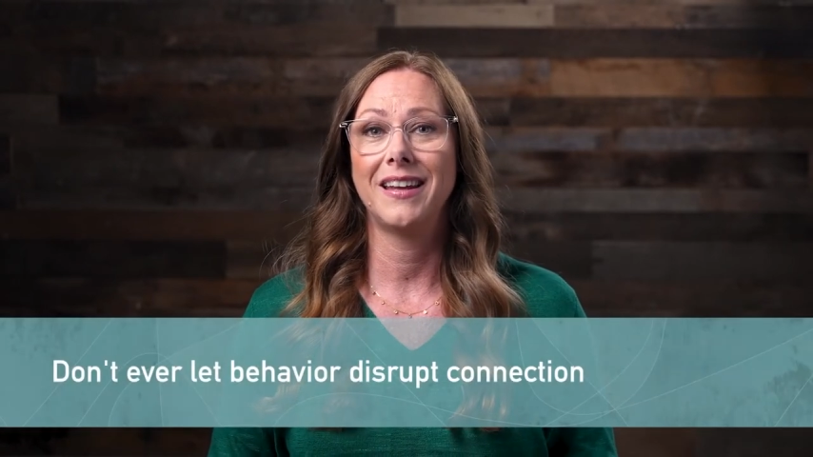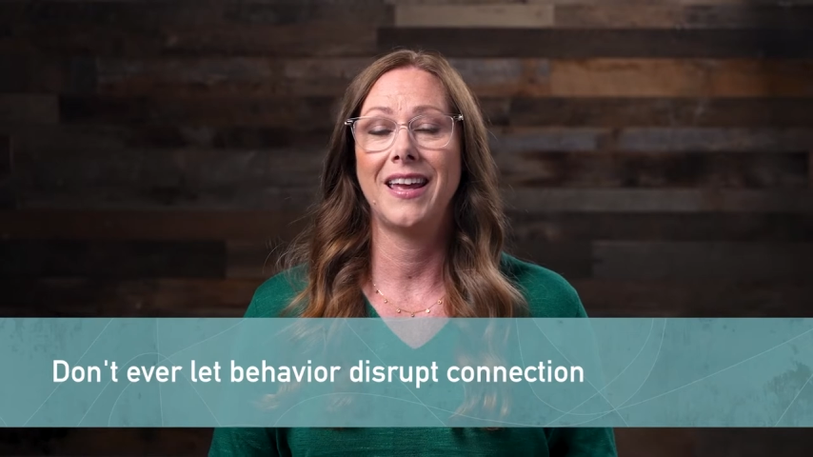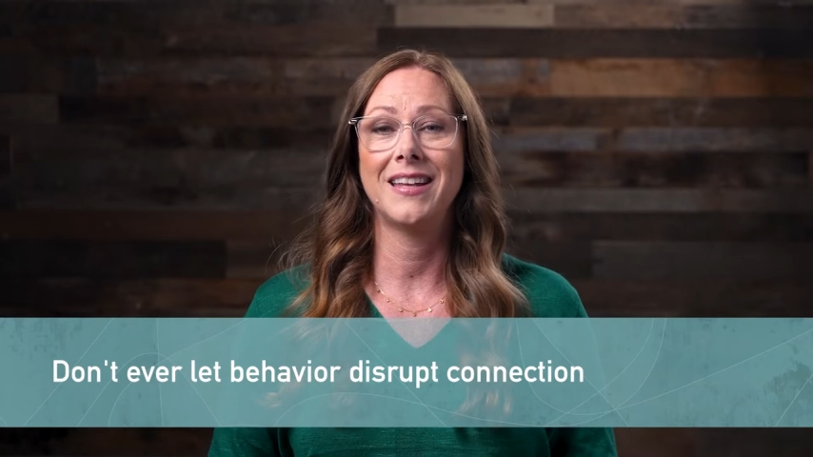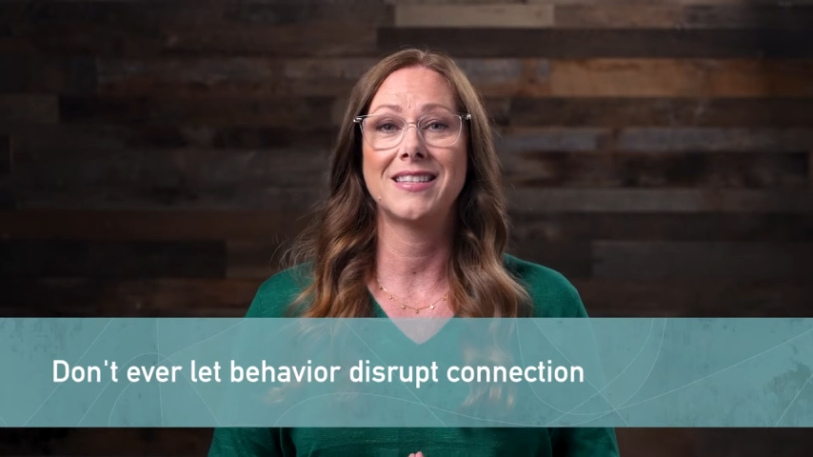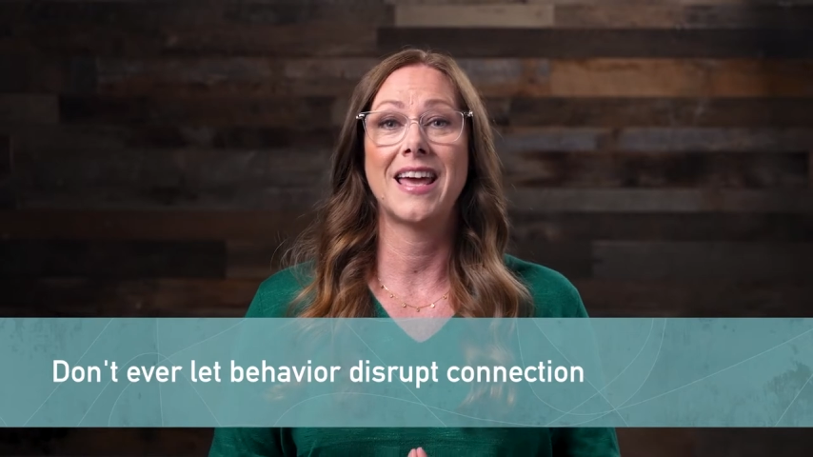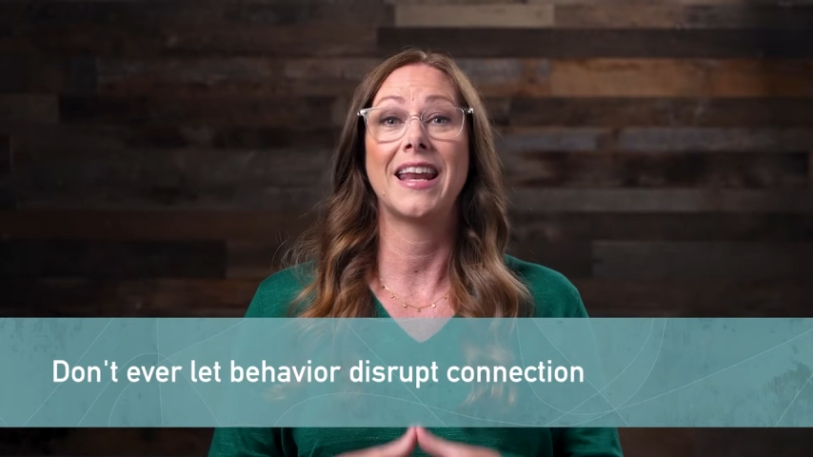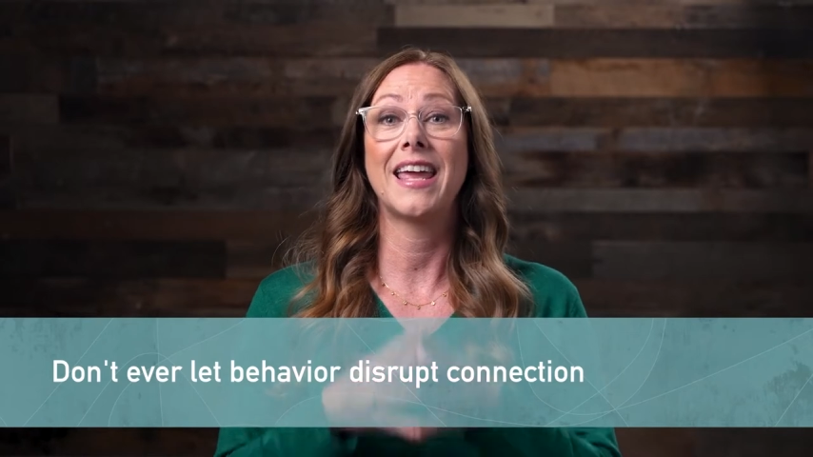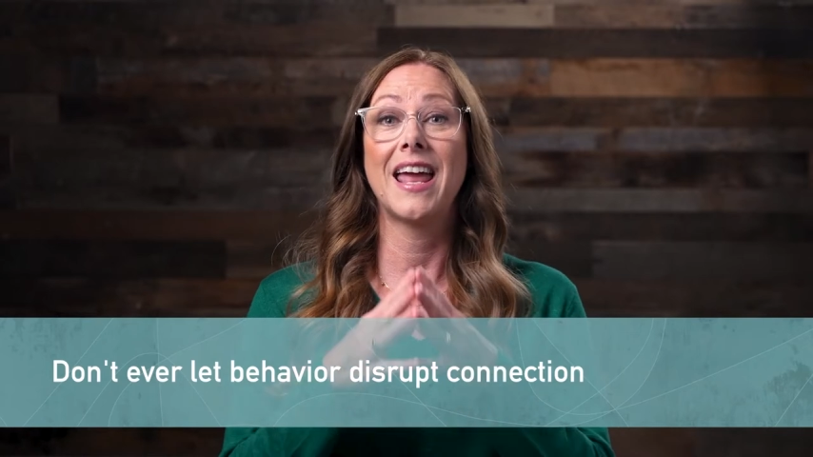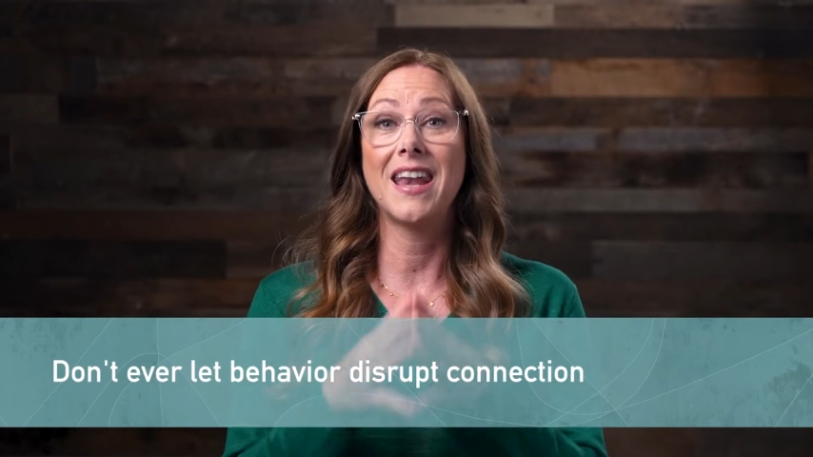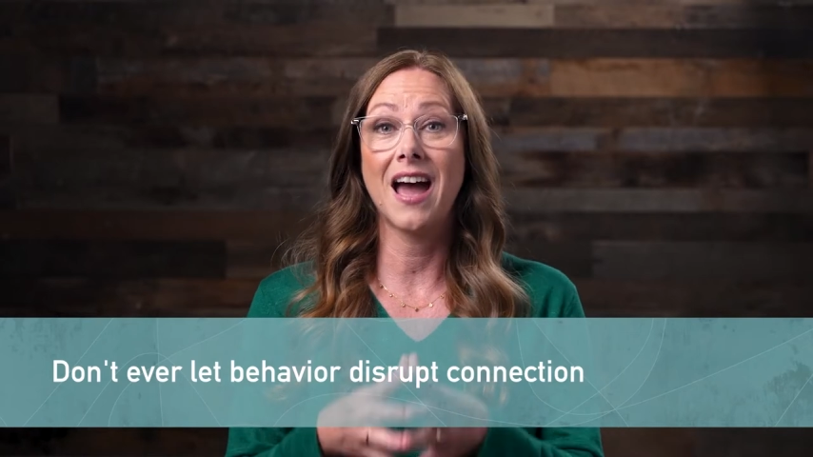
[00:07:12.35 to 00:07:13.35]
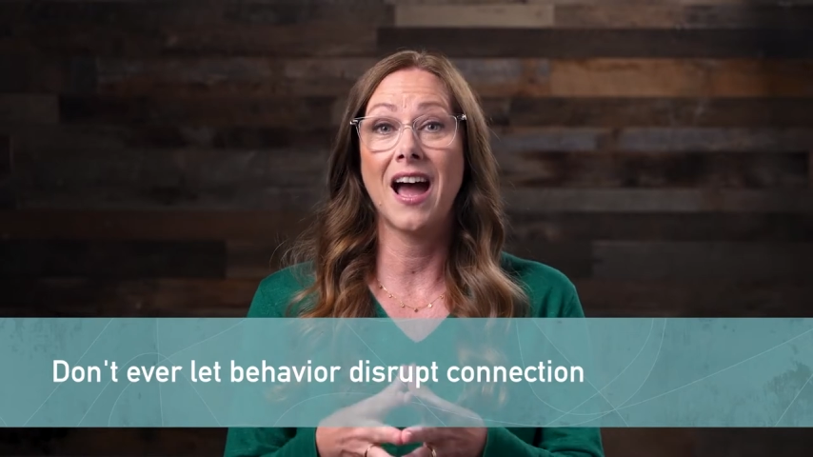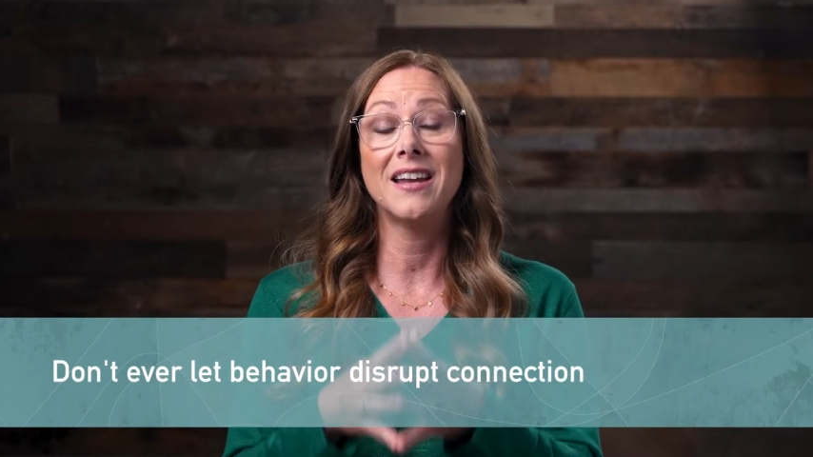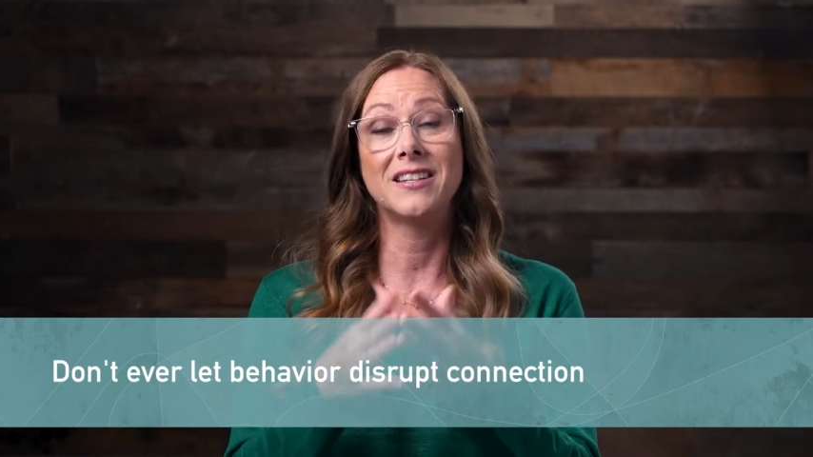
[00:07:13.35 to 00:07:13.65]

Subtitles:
It's that it cannot